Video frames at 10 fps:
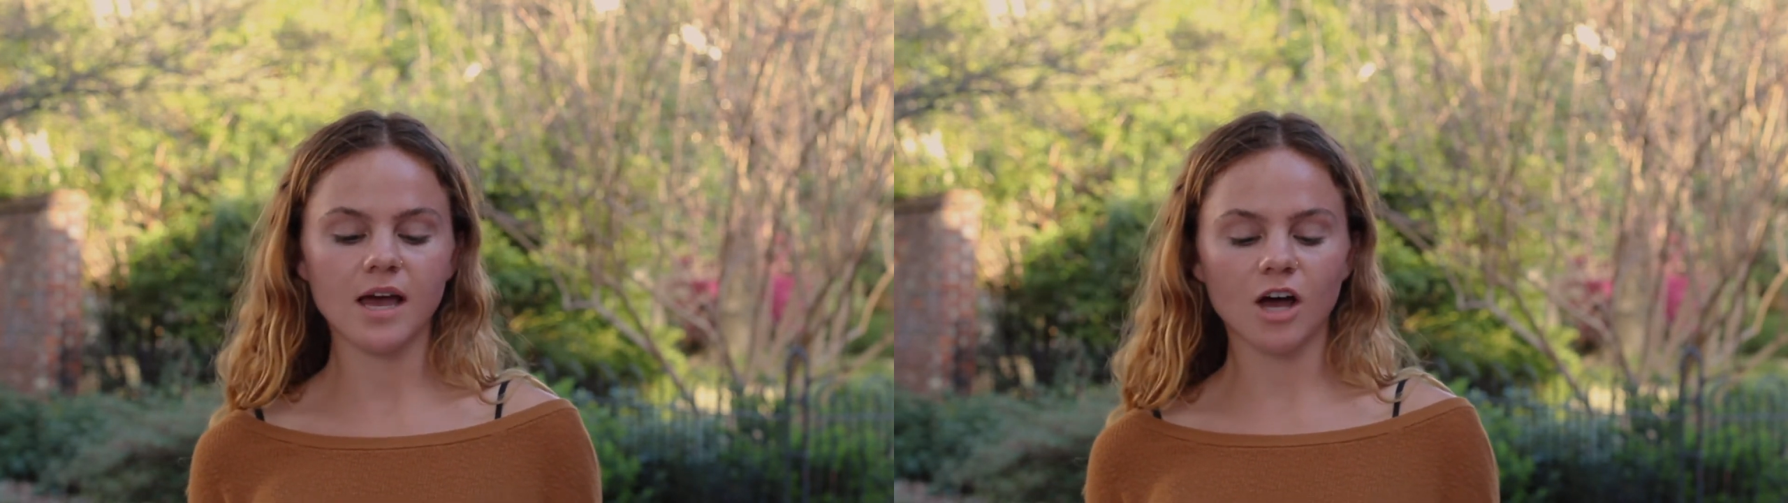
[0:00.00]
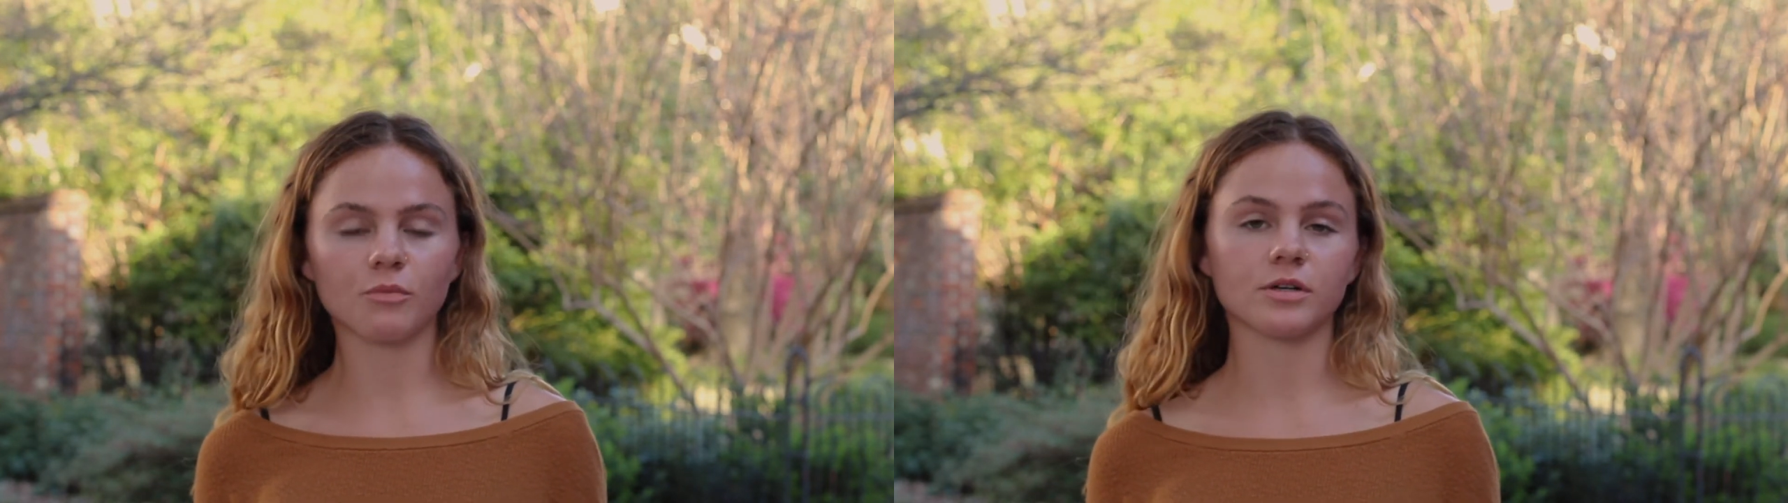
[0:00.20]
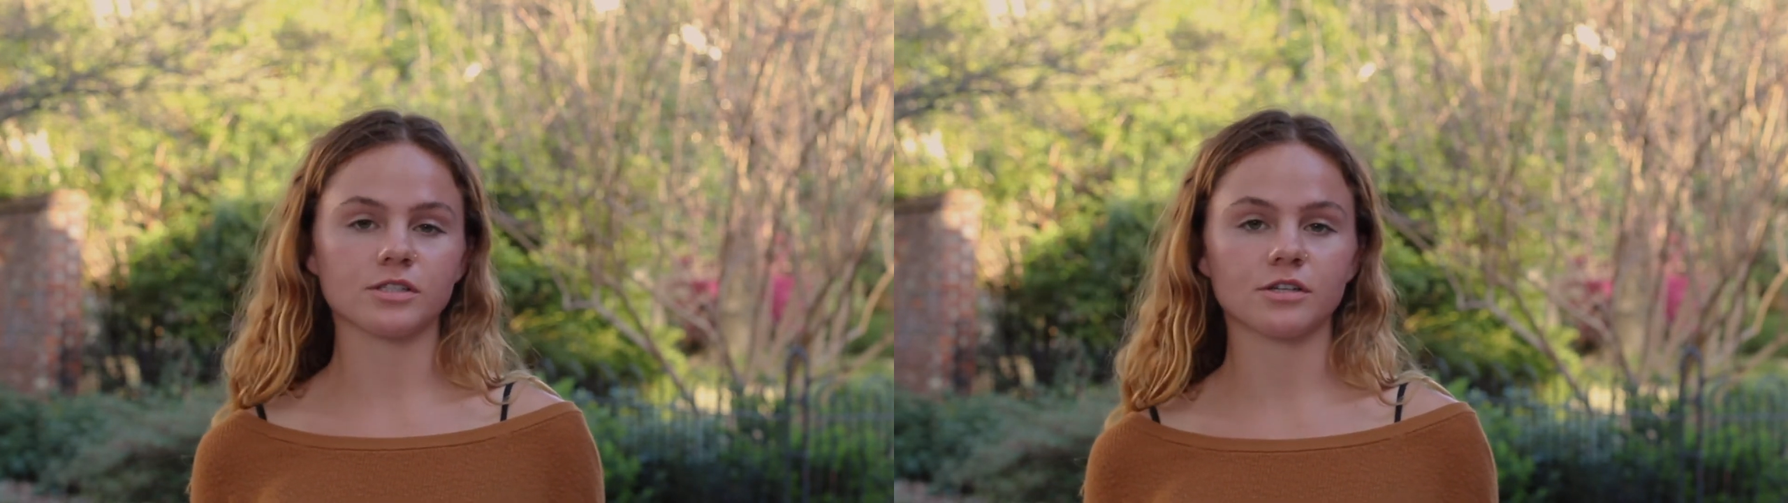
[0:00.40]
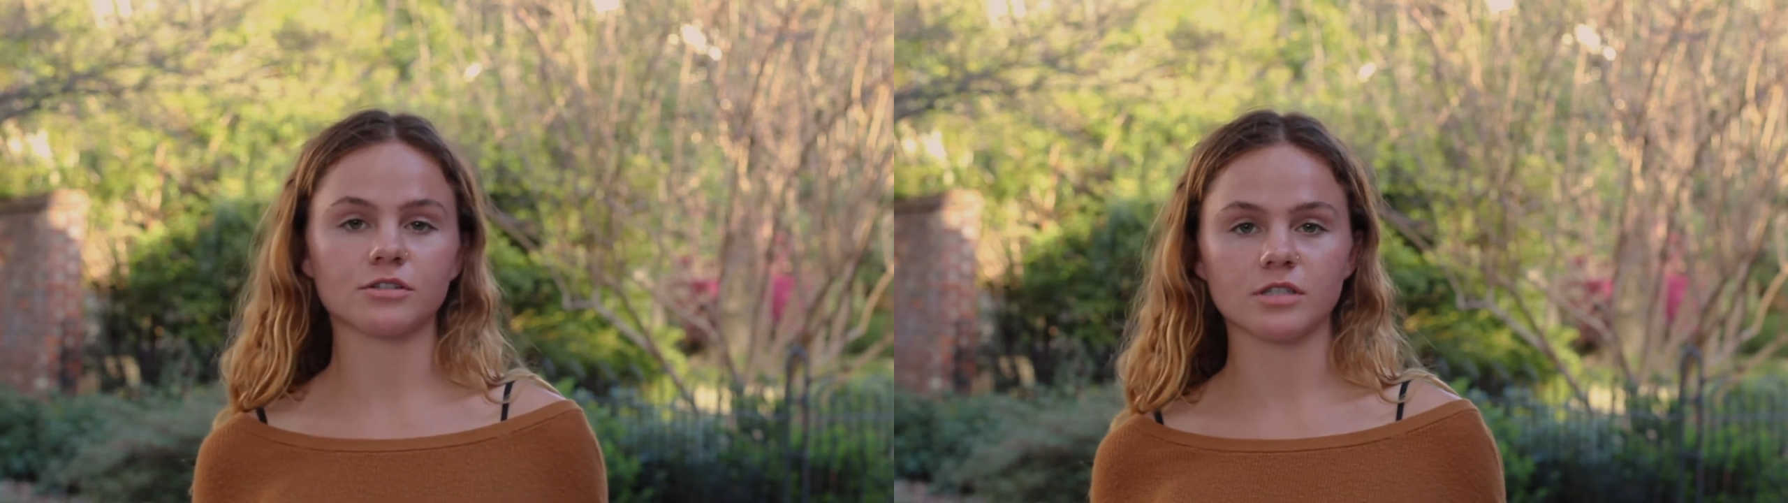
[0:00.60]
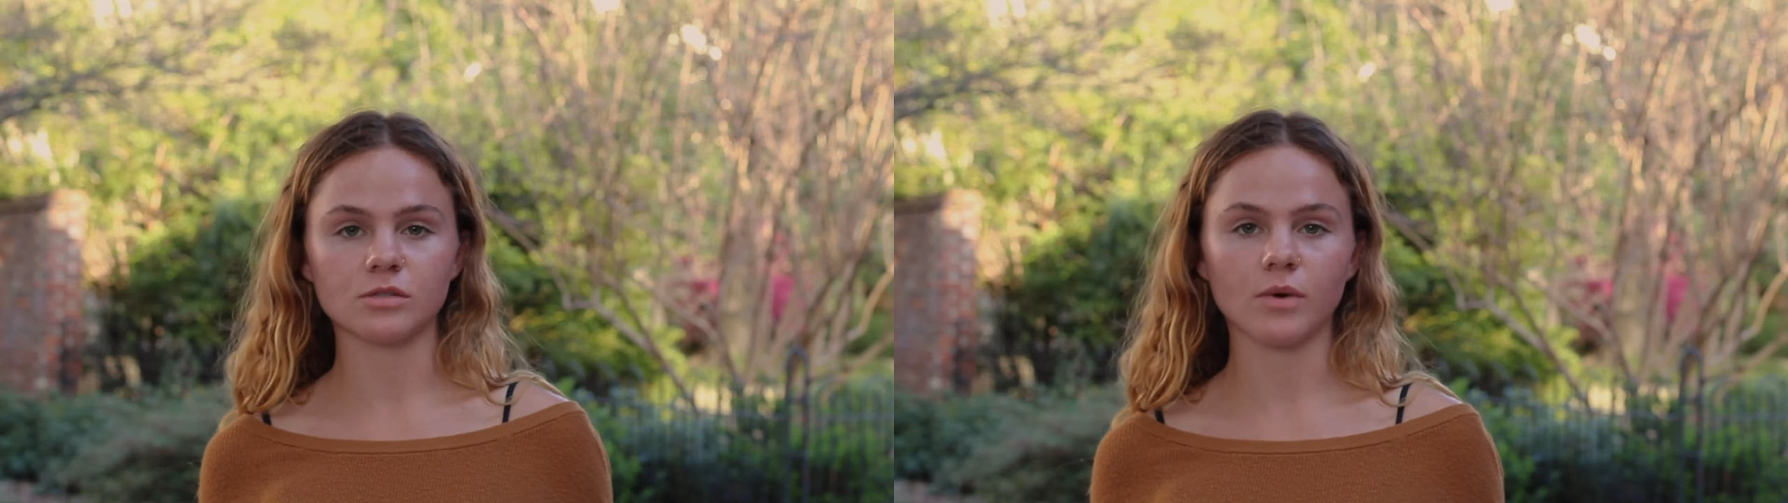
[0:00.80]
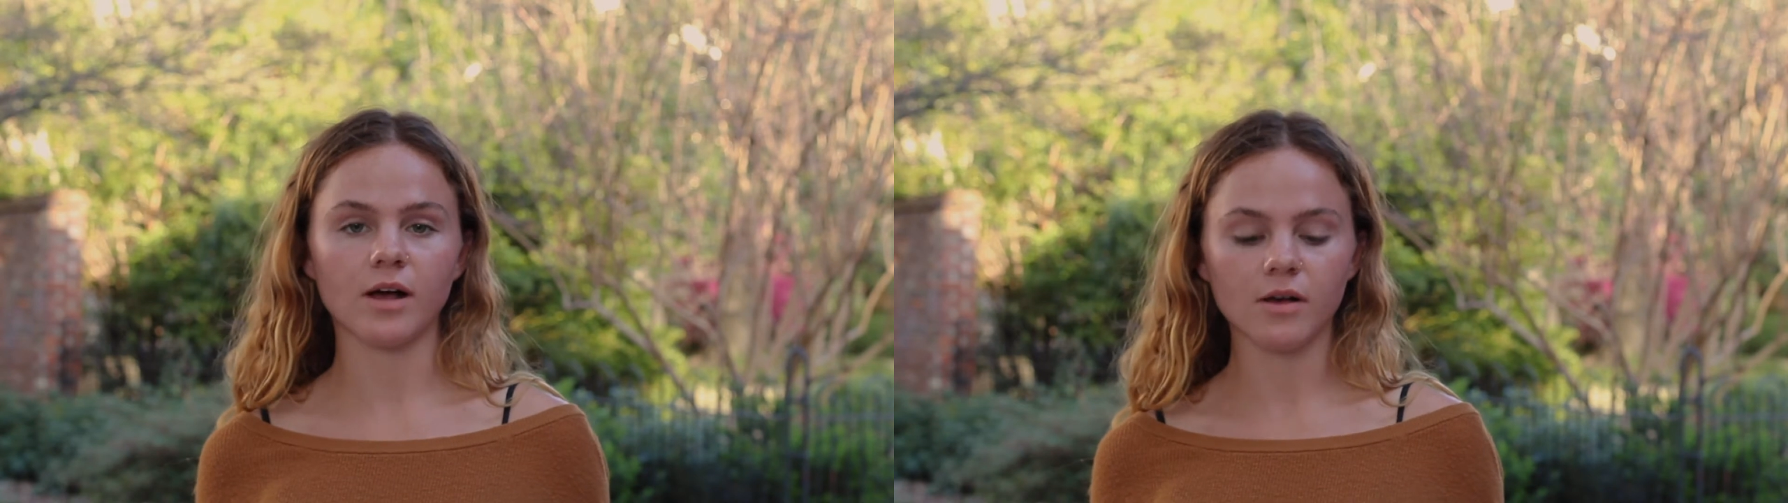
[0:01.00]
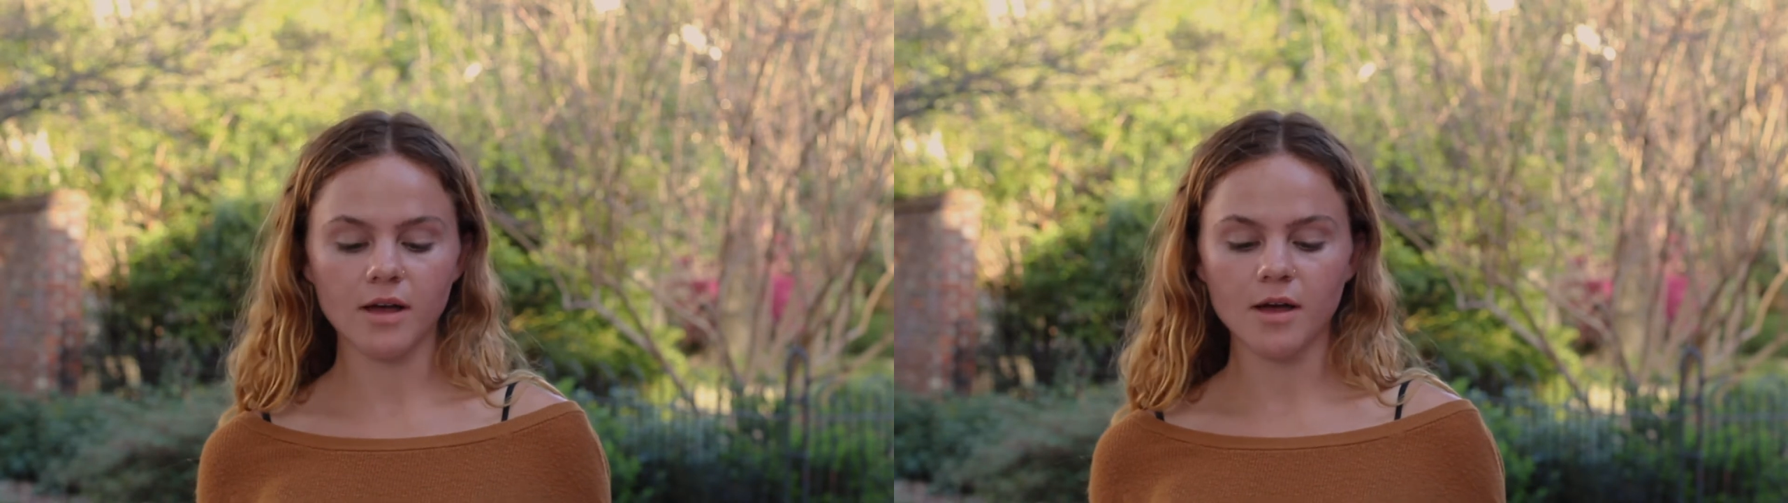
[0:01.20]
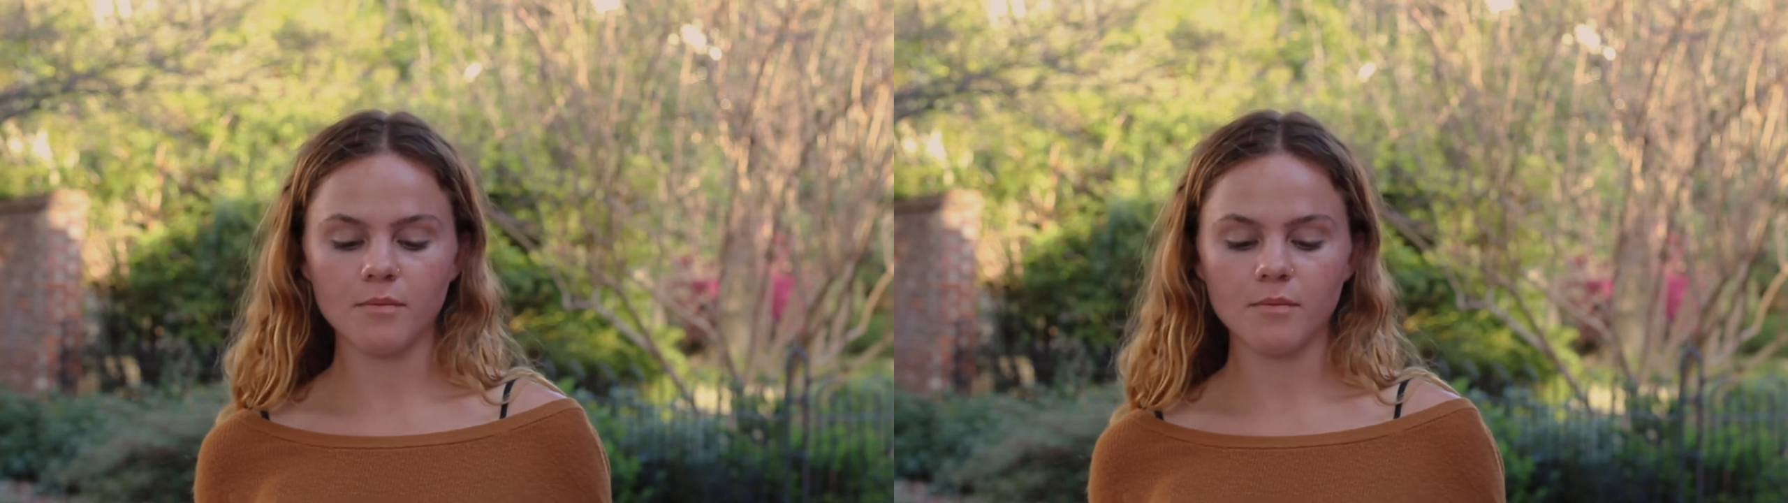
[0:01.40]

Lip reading: of persecution as well,